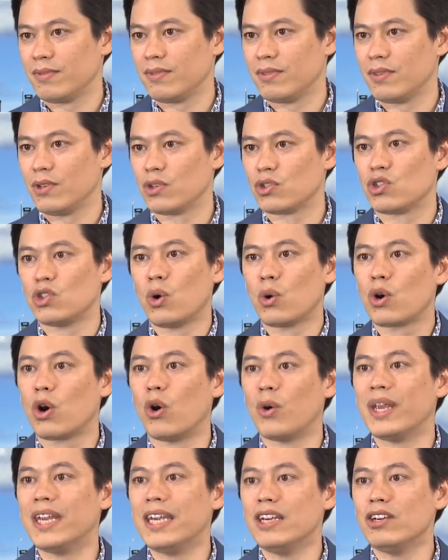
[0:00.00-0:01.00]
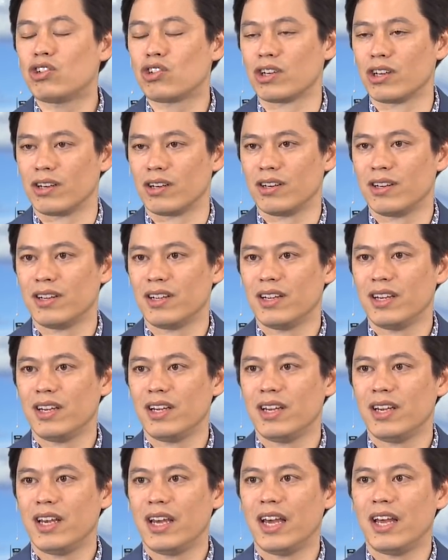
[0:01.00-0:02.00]
There's no cohesion.
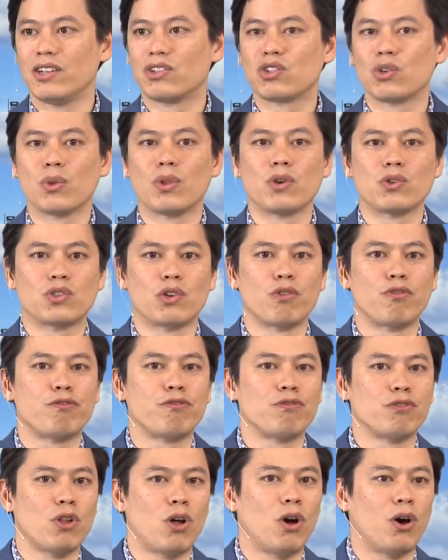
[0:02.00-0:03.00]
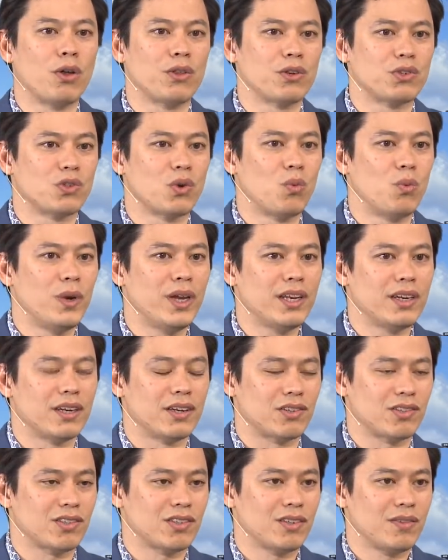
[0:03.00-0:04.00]
And so there's a flaw, there's a
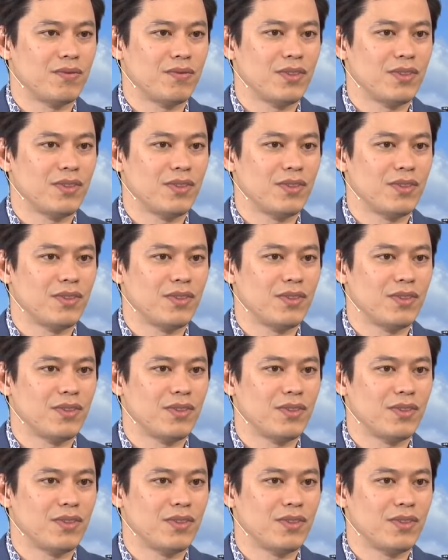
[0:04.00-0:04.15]
weakness.